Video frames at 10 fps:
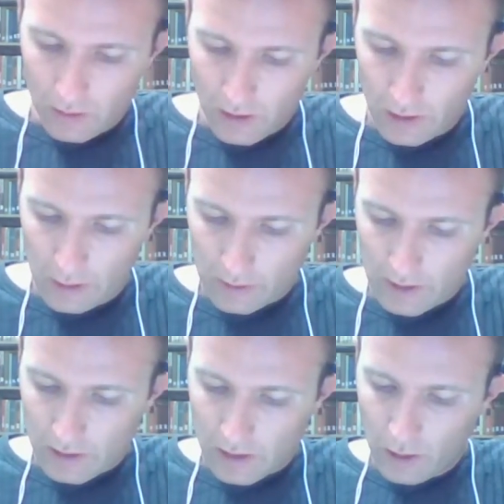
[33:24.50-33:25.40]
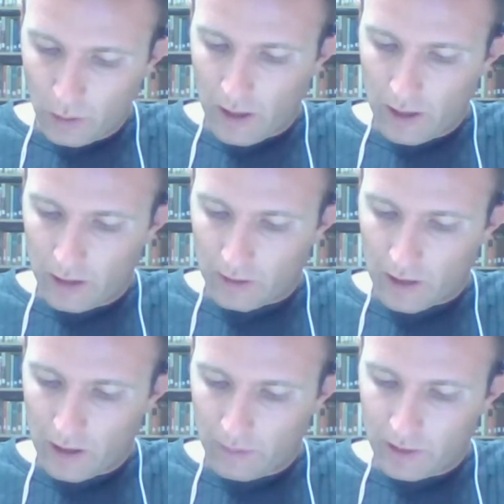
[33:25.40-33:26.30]
Gnutella network has no
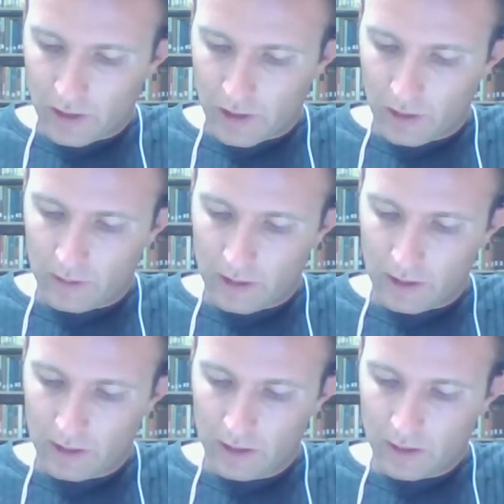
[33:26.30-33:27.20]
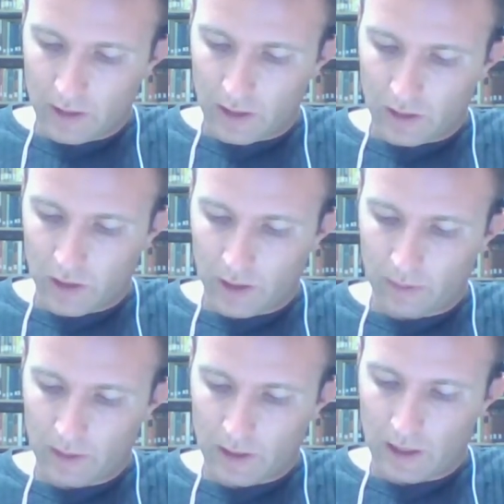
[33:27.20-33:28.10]
hierarchy. Every servant is a
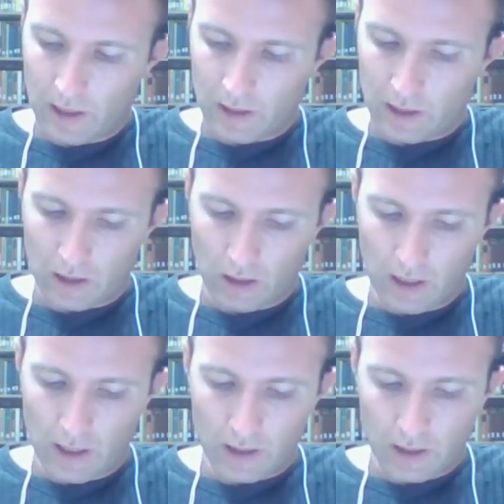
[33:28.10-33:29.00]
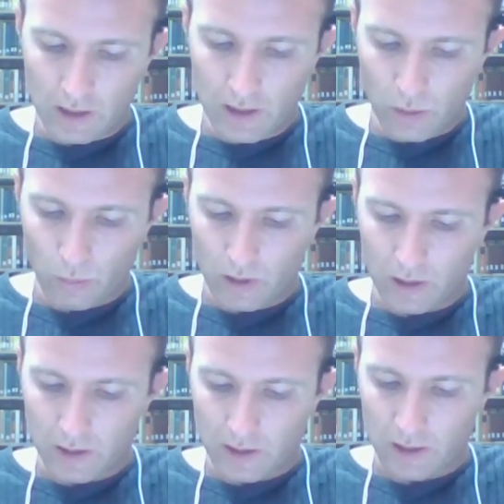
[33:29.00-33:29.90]
servant and a client. Each one
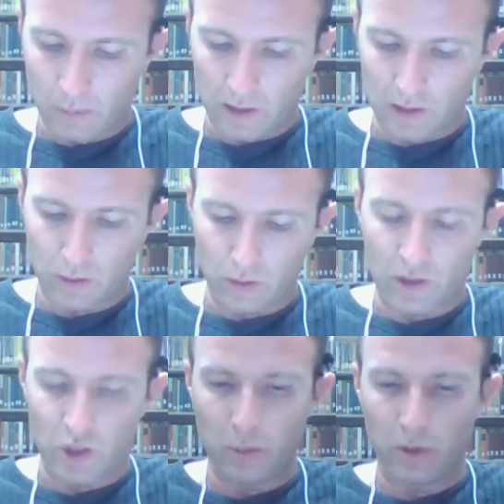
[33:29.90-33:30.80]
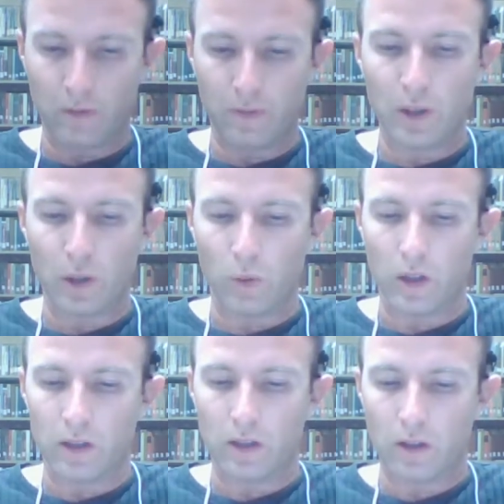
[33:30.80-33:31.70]
is expected to contribute figure
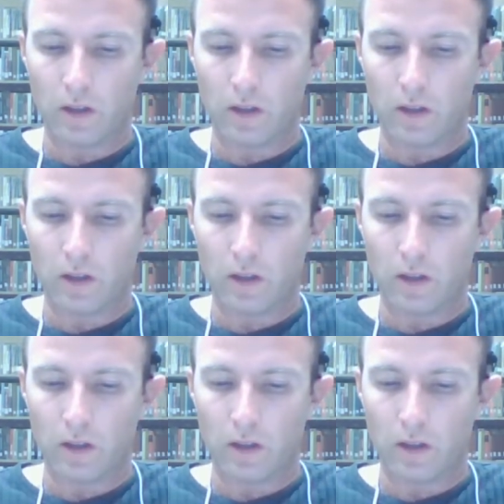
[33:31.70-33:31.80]
1.